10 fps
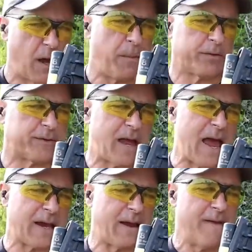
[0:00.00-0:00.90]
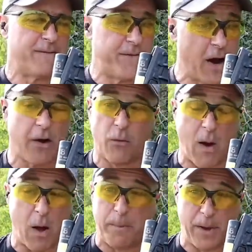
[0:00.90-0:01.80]
Double stack, very
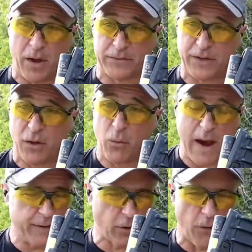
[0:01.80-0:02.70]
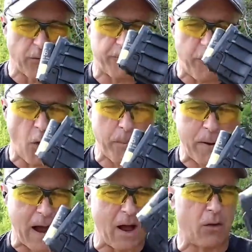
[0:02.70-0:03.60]
well built, weighs over four
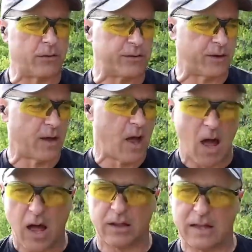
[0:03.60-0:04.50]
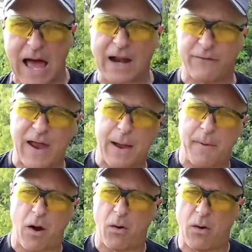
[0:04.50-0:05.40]
pounds, a lot of
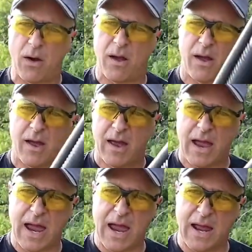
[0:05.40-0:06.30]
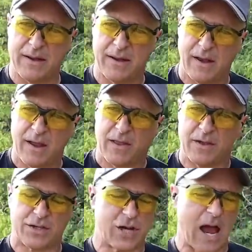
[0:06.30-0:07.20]
ammo, and
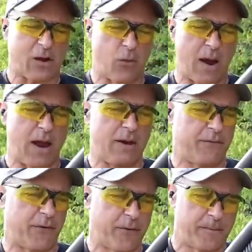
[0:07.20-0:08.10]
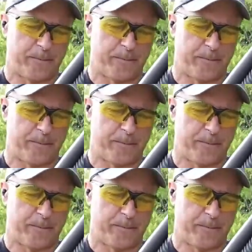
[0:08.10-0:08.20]
the Shockwave